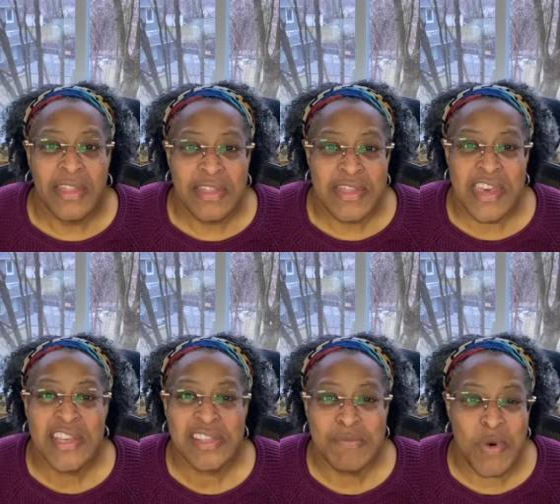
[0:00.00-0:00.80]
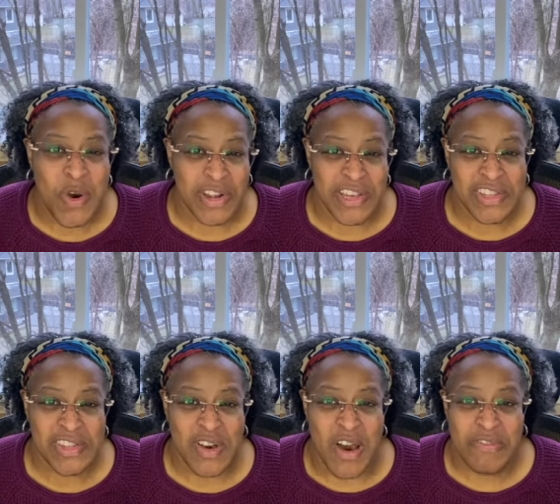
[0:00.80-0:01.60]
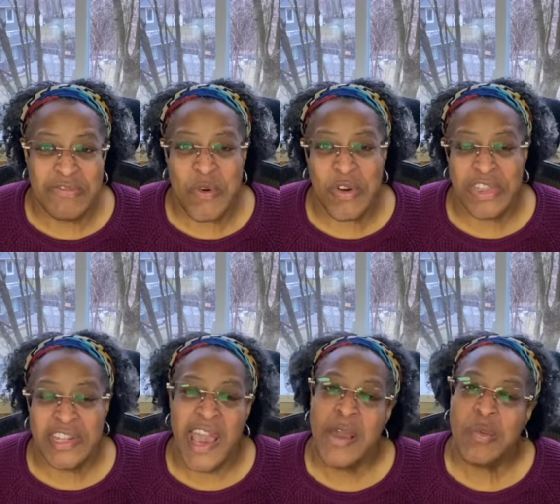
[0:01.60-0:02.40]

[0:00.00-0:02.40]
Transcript: this morning's thought for the day.